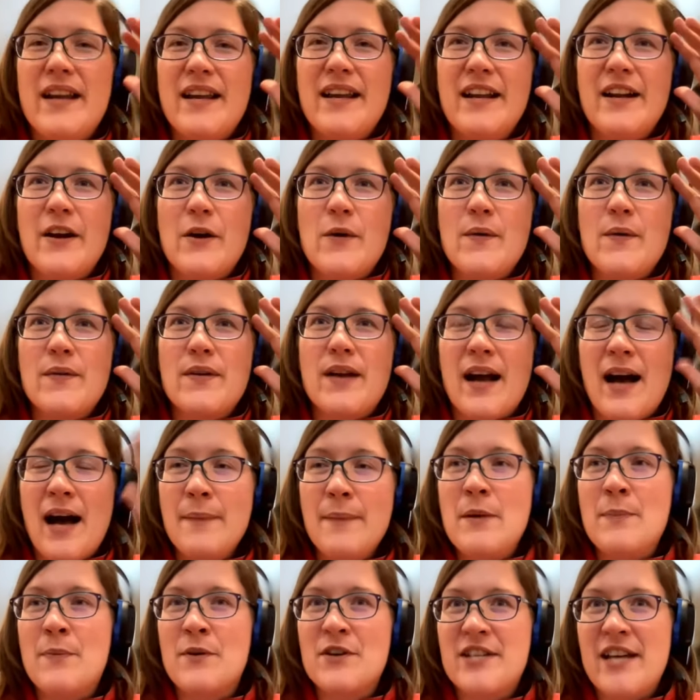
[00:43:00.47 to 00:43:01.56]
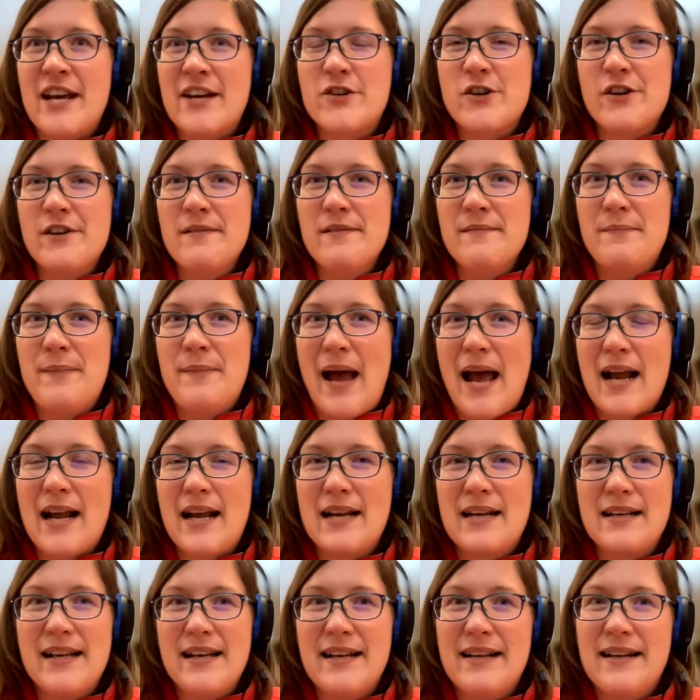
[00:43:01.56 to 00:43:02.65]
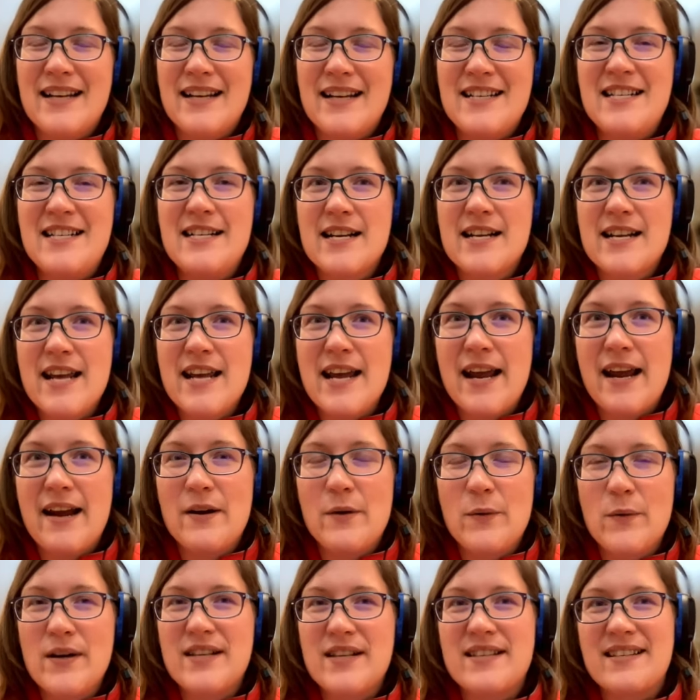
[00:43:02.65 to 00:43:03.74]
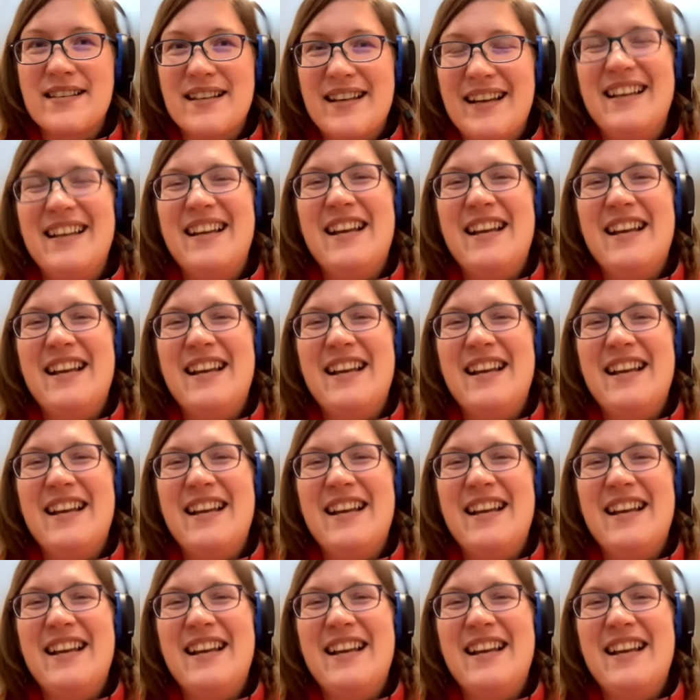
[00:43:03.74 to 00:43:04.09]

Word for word: you know, copy protection back in 1998 was,